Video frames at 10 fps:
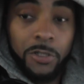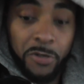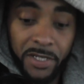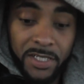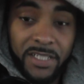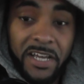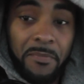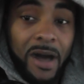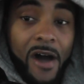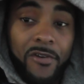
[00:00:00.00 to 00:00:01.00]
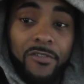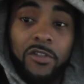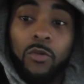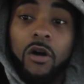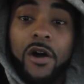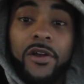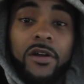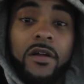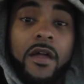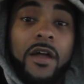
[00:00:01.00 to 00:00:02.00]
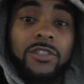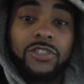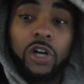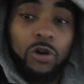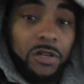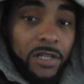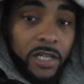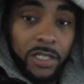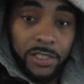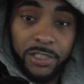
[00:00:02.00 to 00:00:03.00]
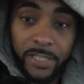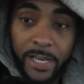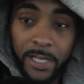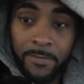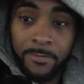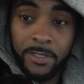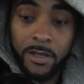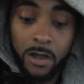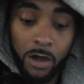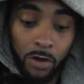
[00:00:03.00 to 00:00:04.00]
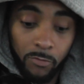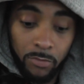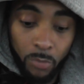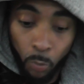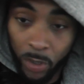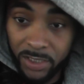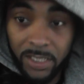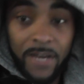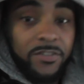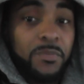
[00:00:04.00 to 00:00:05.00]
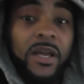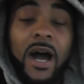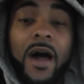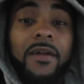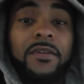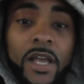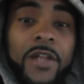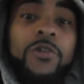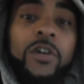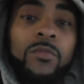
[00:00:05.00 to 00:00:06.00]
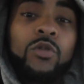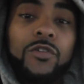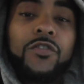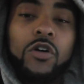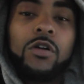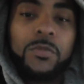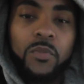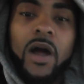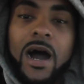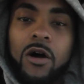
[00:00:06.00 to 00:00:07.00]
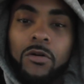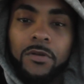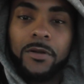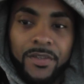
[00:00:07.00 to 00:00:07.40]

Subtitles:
You can step out of the water totally unashamed of what's left behind, and you can move forward proud.